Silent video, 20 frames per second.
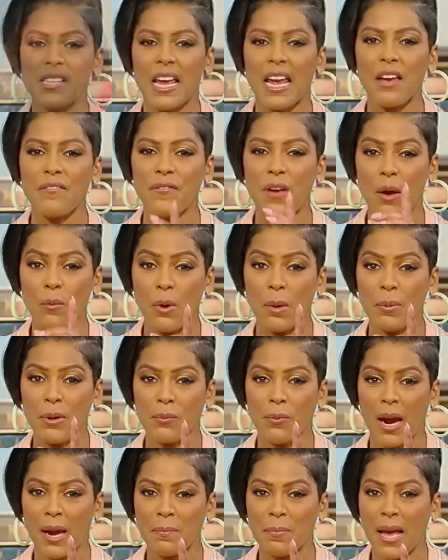TamFam. We'll be
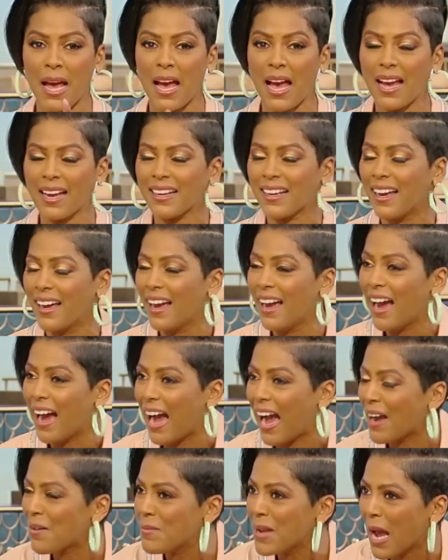right back.
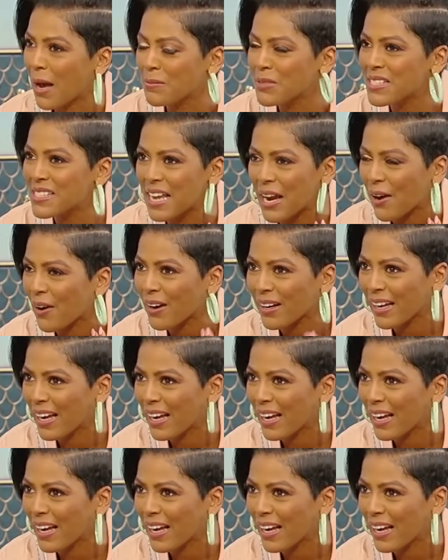I mean, I'm staring